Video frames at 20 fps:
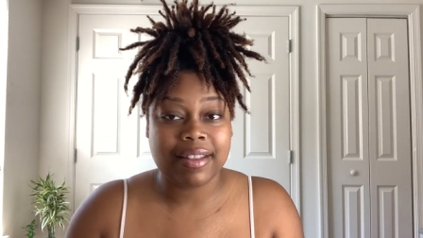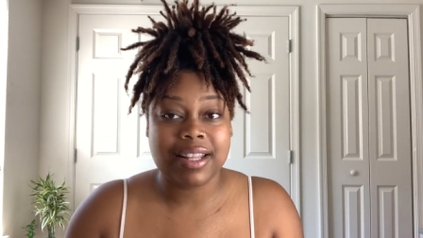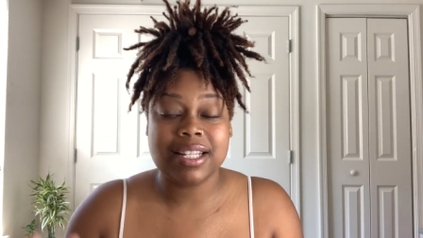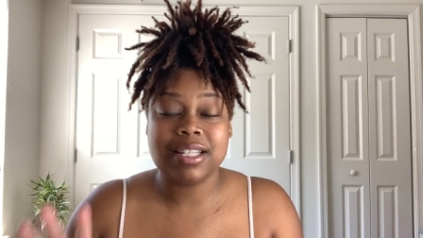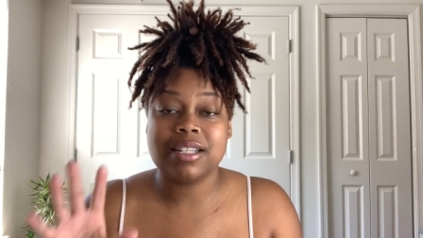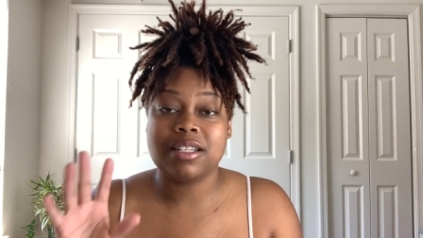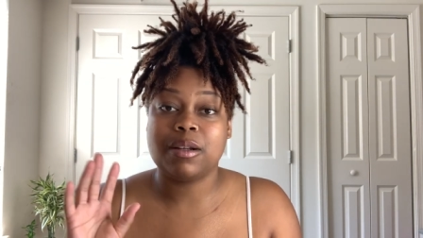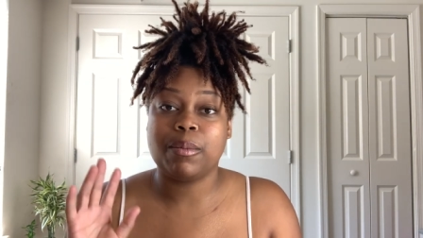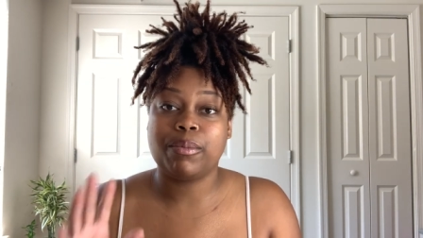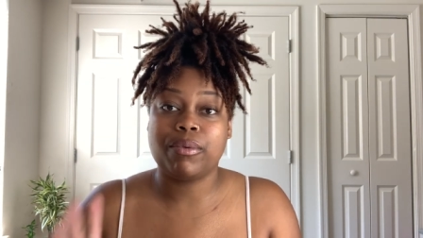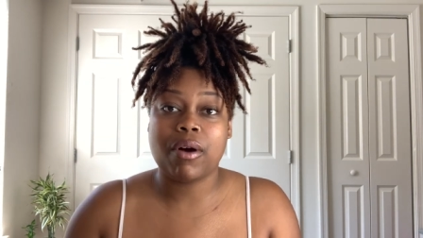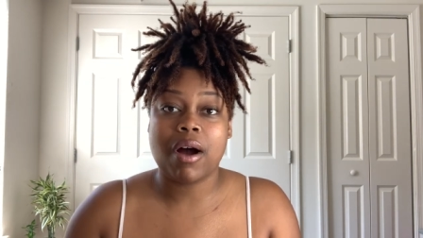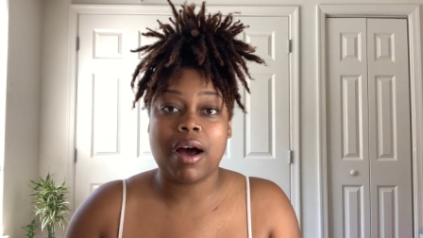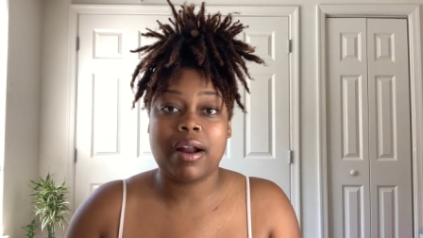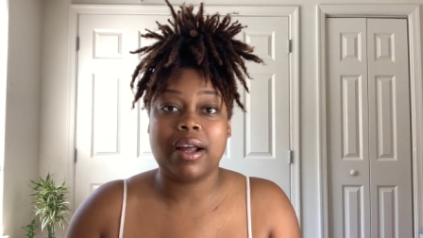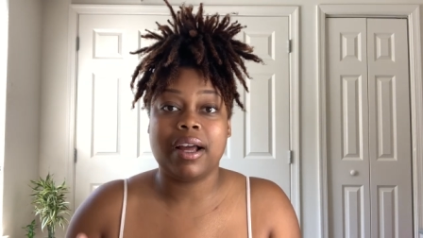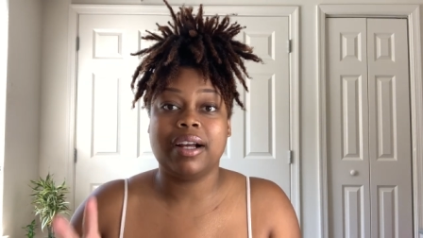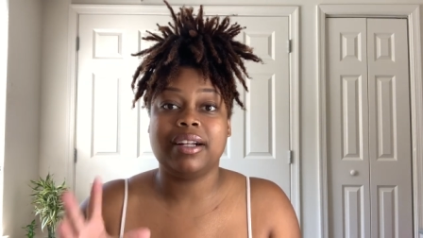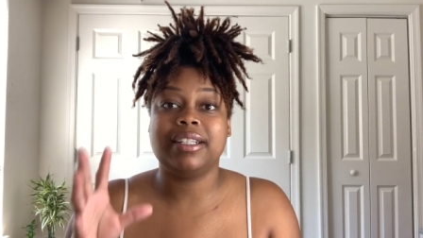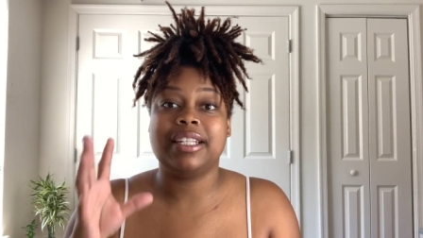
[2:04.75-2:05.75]
This is a
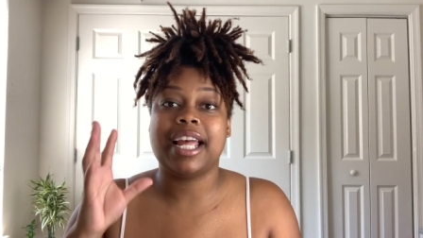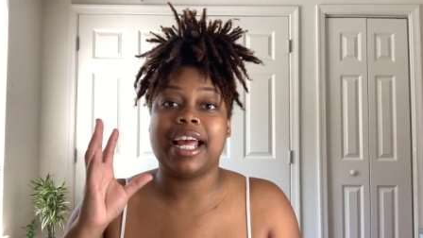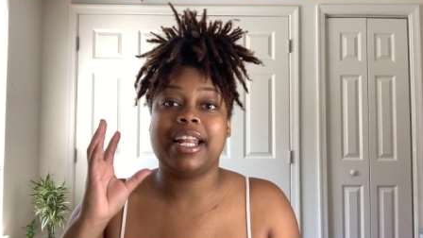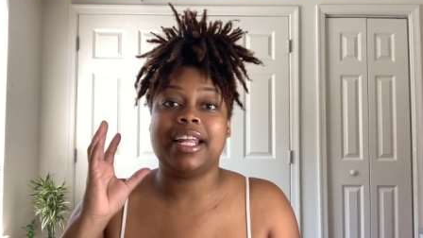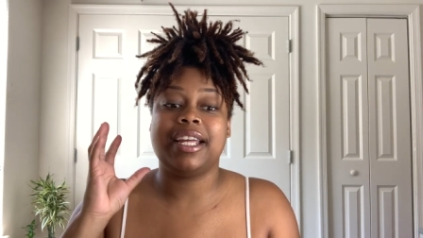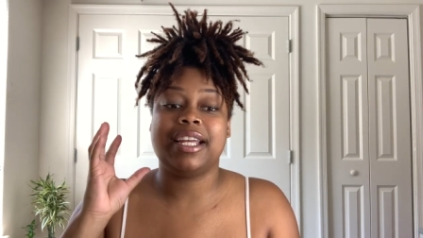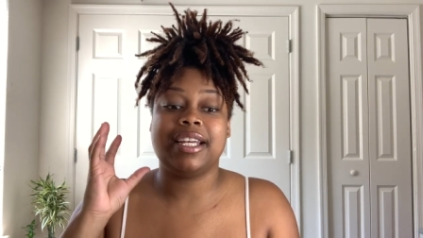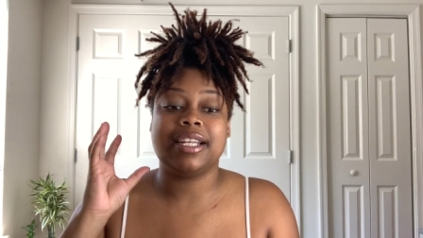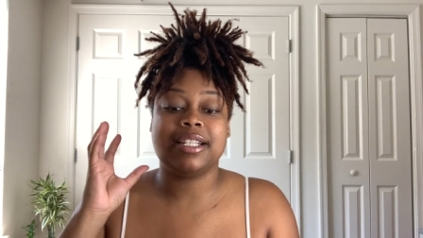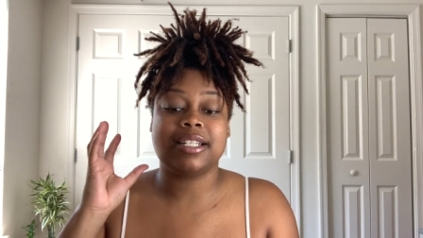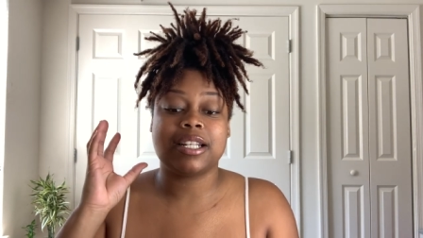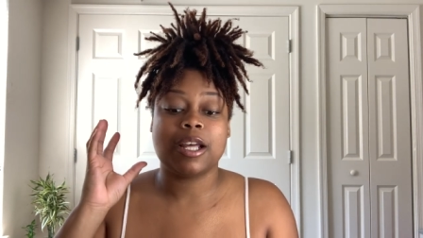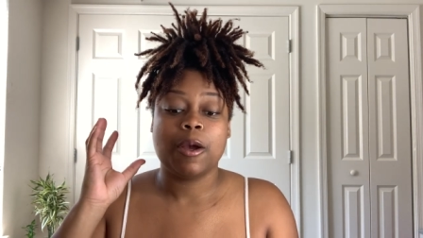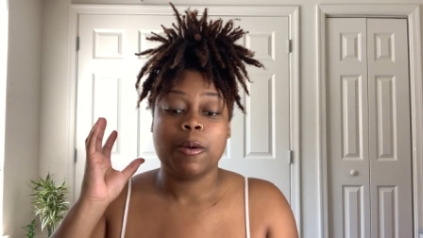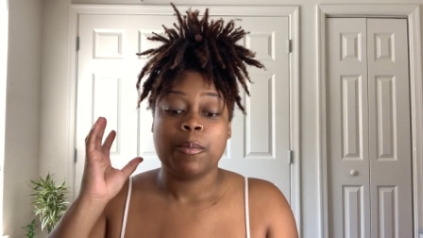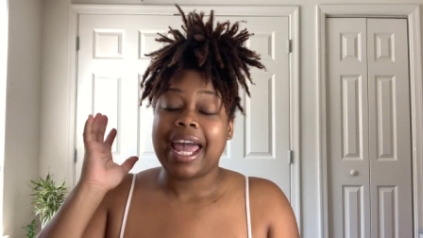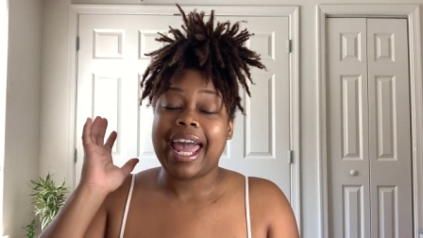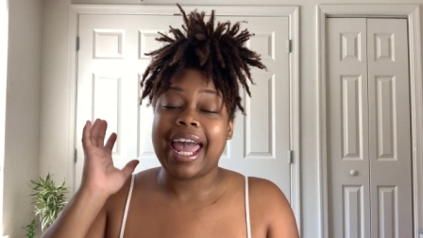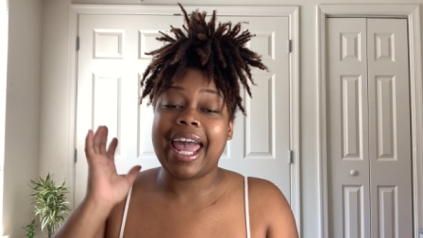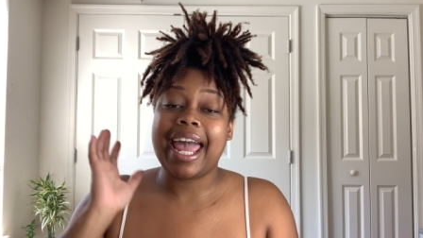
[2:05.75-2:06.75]
product that is
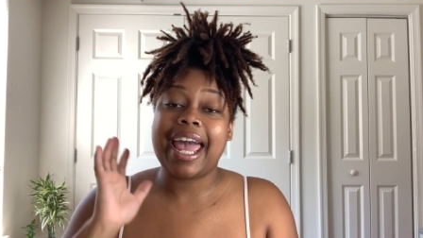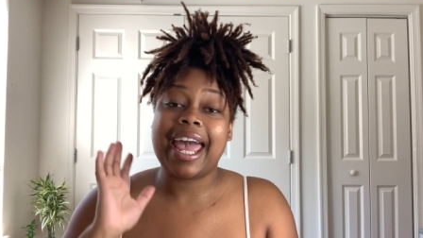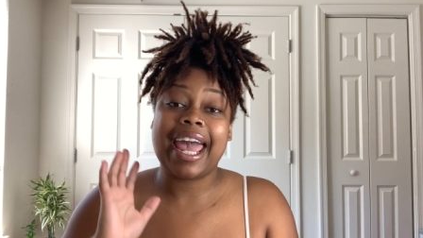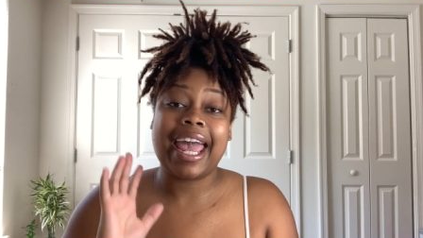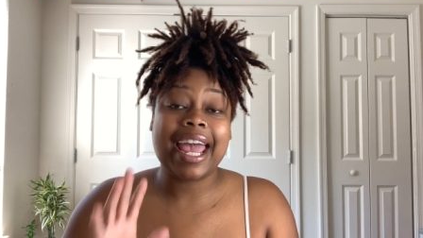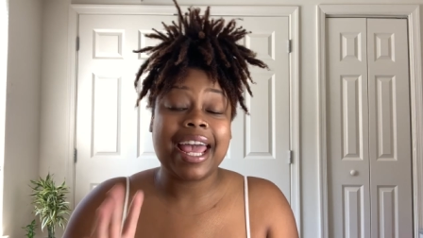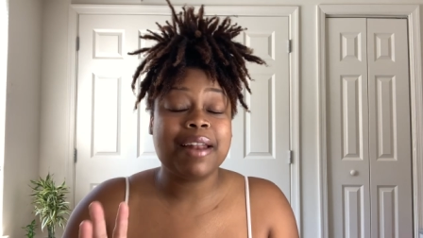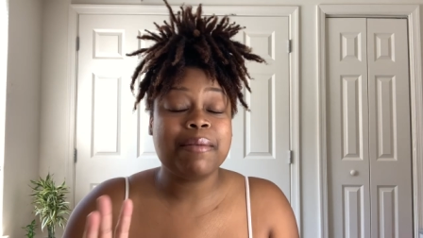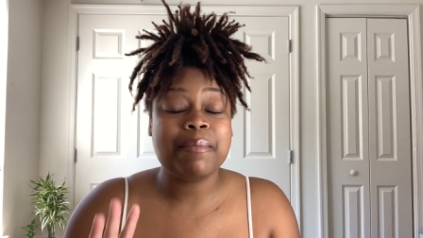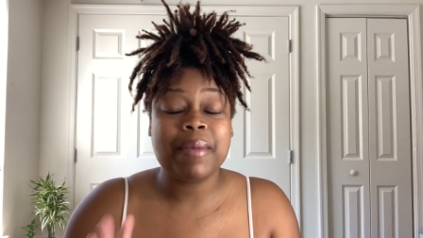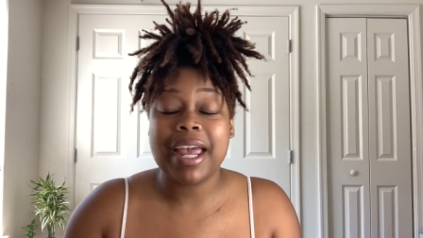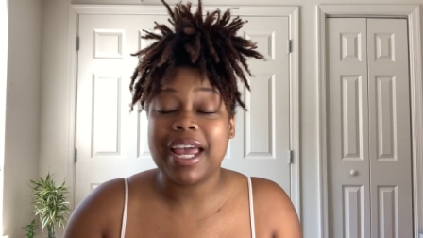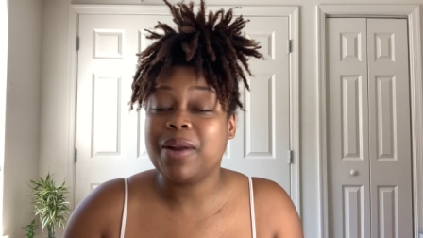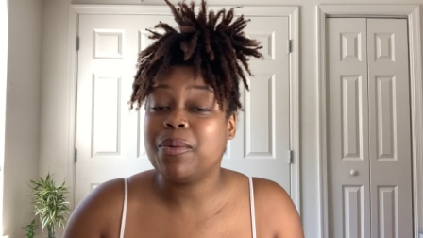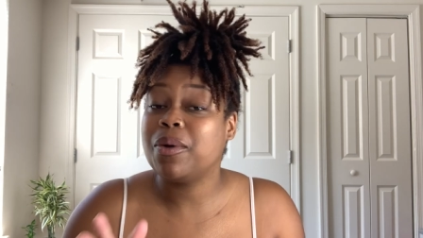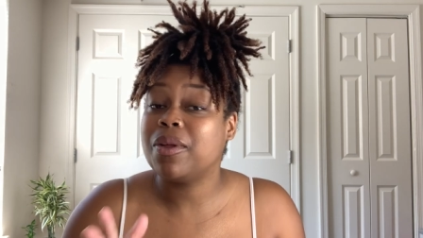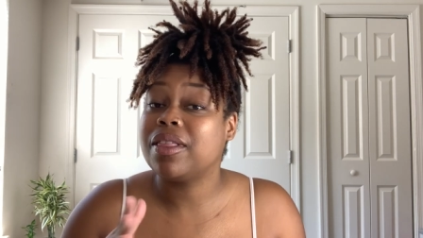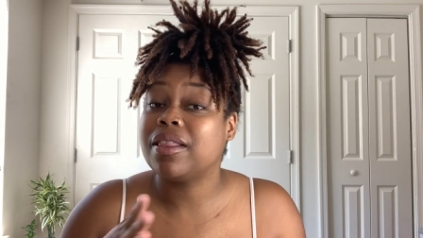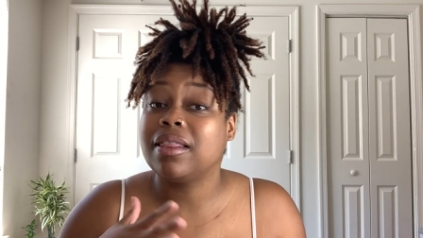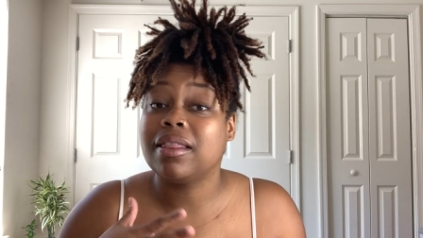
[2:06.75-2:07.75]
handmade
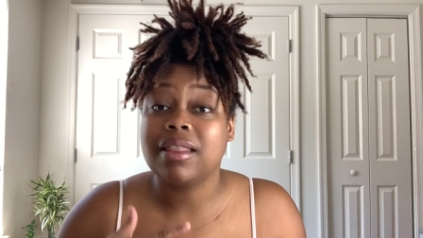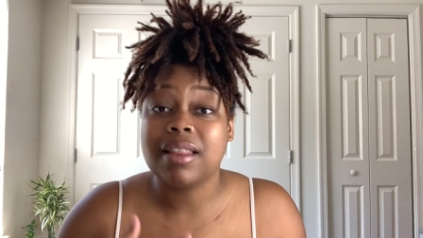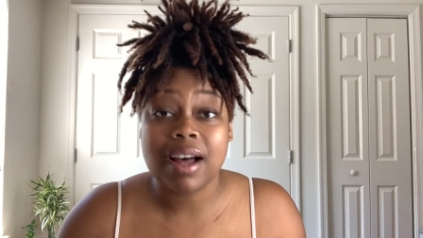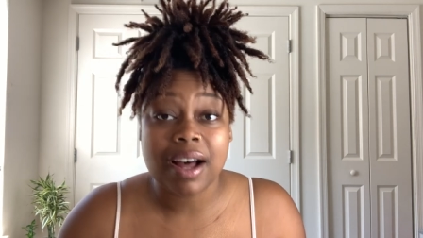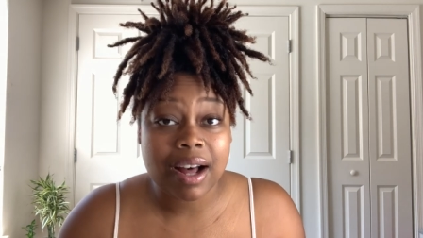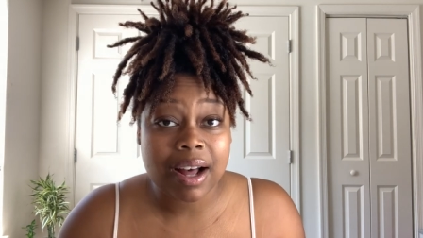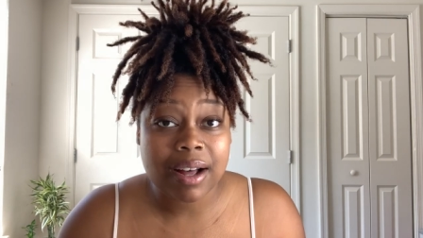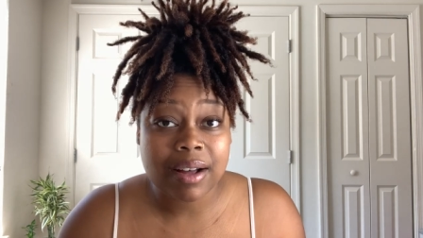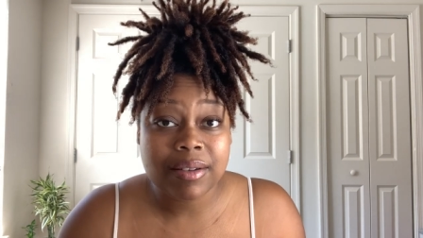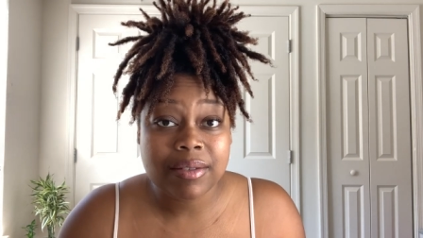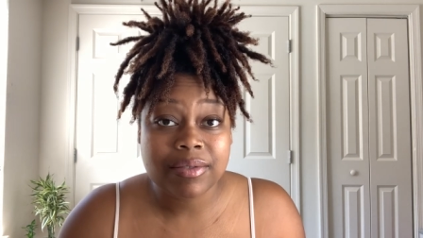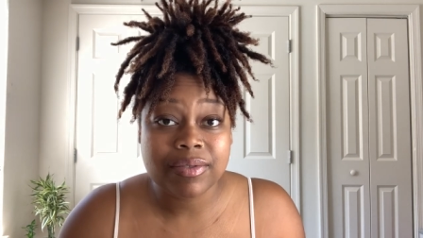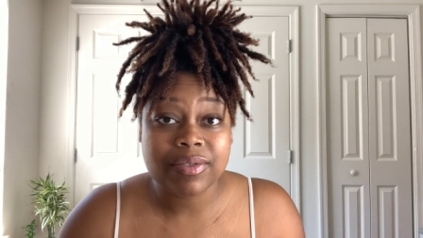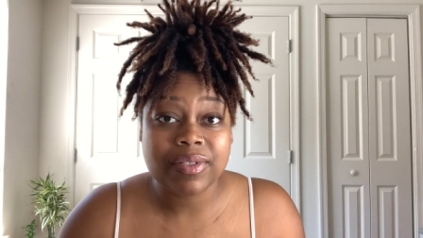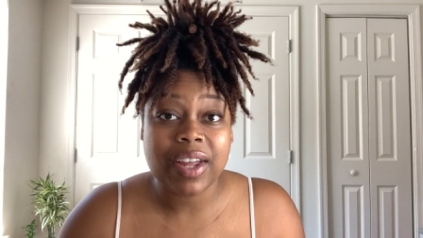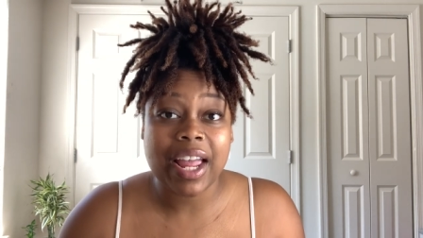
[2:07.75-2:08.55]
with love,